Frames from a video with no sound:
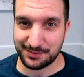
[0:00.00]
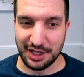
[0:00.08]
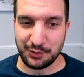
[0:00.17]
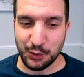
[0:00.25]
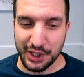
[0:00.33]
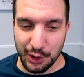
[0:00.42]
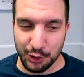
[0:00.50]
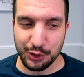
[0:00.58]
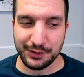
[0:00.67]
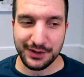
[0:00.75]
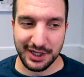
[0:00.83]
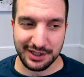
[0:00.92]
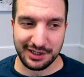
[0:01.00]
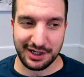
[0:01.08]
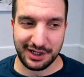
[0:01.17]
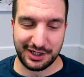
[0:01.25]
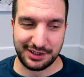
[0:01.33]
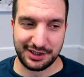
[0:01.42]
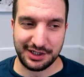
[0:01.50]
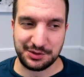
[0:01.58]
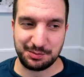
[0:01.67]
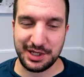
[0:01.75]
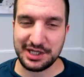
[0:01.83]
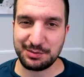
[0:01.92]
And when I heard that line,
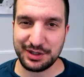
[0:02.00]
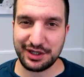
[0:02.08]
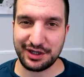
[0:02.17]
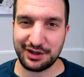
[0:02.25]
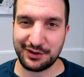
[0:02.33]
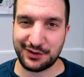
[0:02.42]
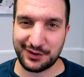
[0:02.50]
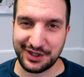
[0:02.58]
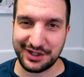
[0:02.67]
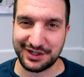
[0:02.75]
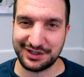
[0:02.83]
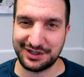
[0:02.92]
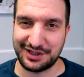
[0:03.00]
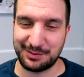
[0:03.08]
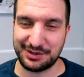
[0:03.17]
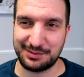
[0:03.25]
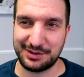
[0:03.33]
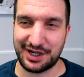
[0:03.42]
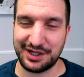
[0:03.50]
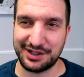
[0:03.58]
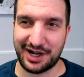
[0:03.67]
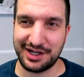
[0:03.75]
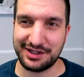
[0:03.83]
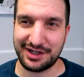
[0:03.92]
it made me think a little bit. I mean,
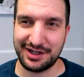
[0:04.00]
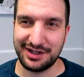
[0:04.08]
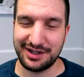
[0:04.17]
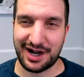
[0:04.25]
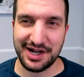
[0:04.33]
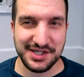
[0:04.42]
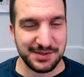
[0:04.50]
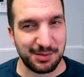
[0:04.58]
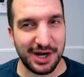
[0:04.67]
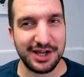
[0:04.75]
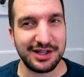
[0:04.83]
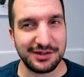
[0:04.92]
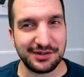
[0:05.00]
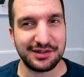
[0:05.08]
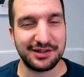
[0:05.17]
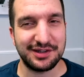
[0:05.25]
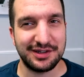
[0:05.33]
I smiled